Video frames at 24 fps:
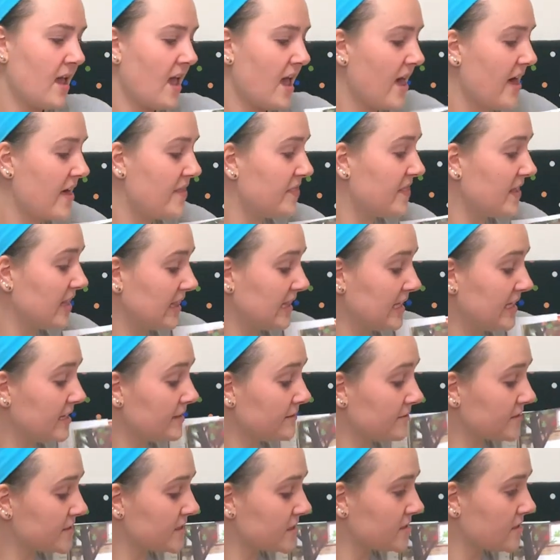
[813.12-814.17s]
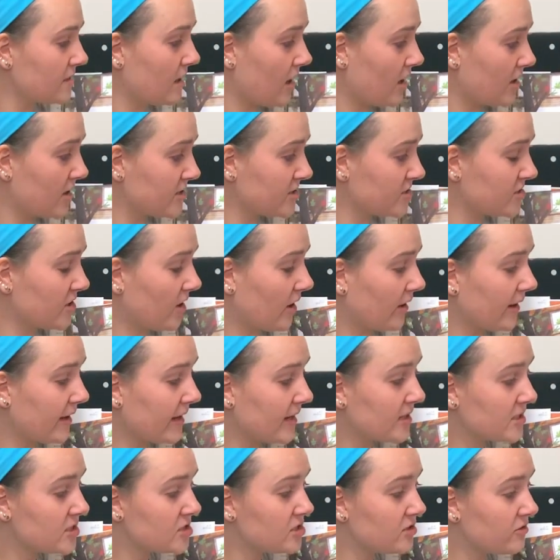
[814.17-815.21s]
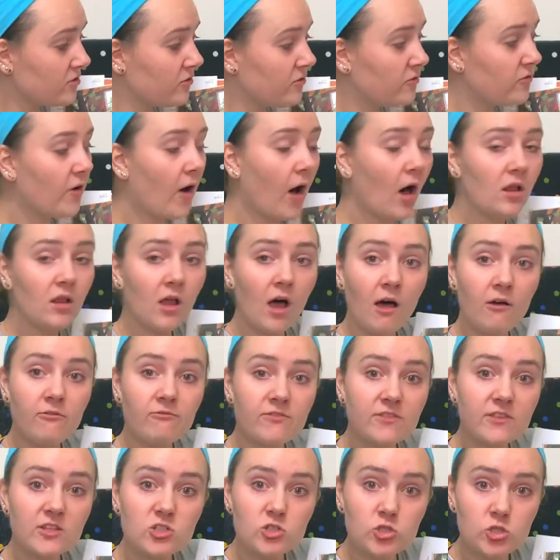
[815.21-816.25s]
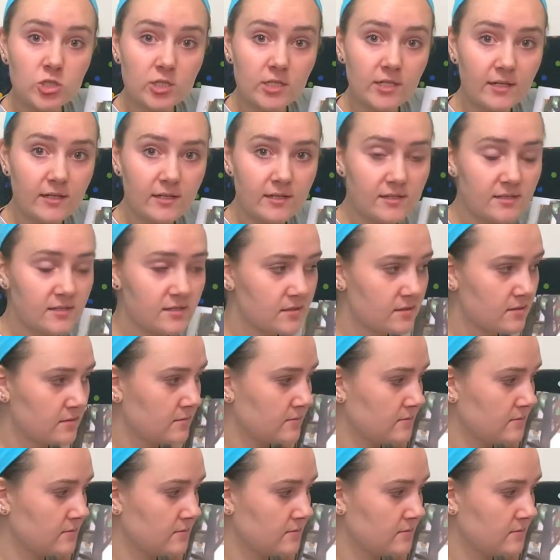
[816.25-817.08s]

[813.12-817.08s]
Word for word: And the leaves are starting to fall off the trees.